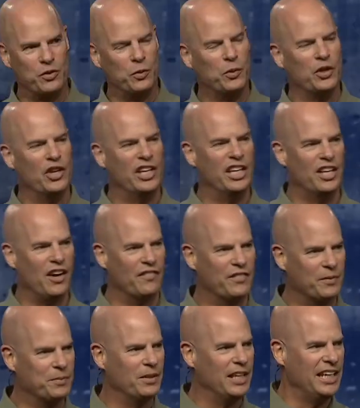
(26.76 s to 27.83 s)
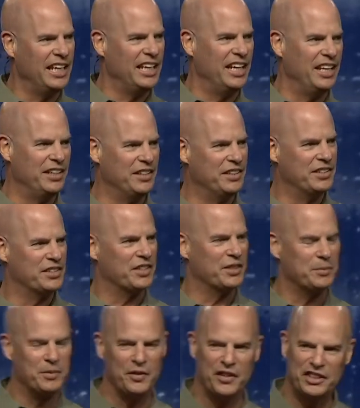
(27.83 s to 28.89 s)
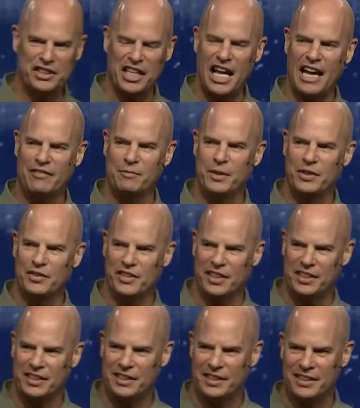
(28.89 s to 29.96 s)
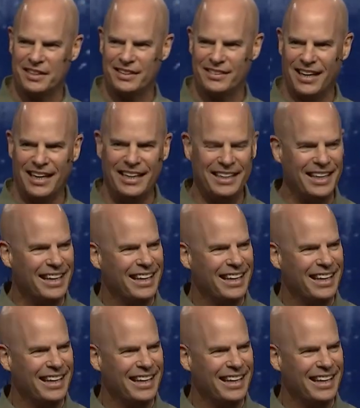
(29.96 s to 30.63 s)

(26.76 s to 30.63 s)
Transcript: where you get off the plane into the terminal, there's live music right?